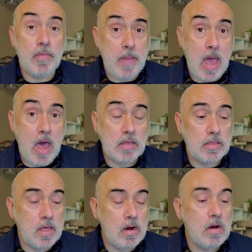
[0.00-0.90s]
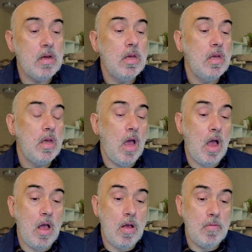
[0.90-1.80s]
a pass there,
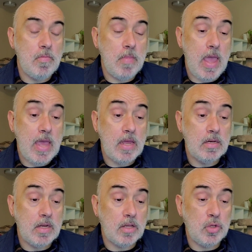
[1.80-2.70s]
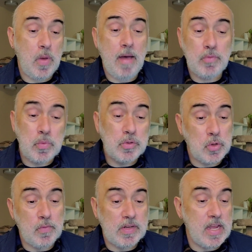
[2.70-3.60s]
so you have to
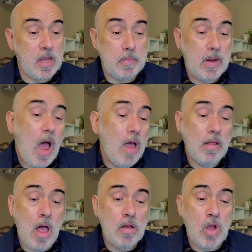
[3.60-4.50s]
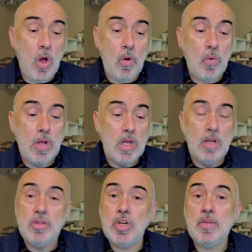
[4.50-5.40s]
reserve a ticket. But I'll go
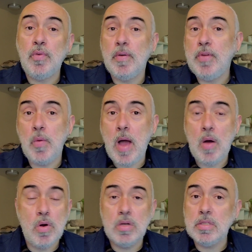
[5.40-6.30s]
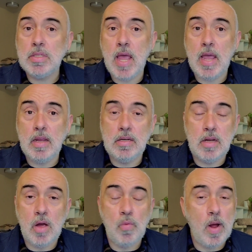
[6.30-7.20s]
just for a few hours and
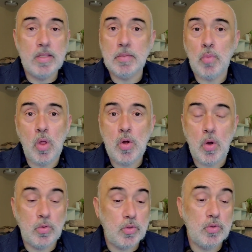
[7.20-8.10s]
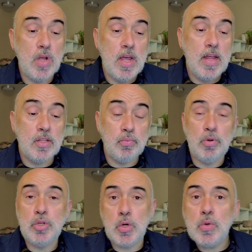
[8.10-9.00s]
ride some roller coasters. It's
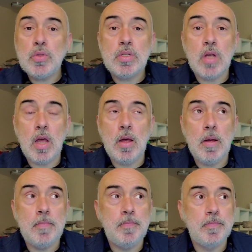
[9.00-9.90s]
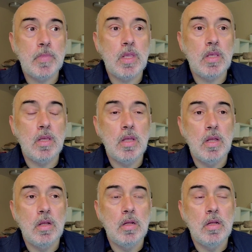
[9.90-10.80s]
reduced
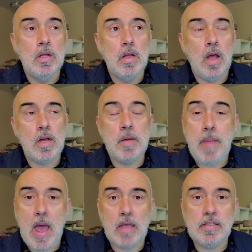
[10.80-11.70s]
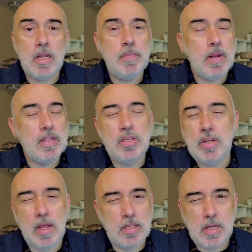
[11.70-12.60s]
capacity, but
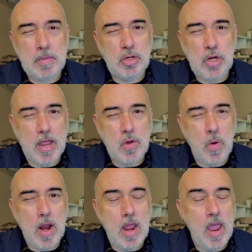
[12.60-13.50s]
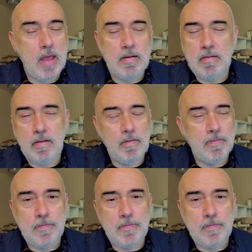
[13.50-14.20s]
it's going to be January, and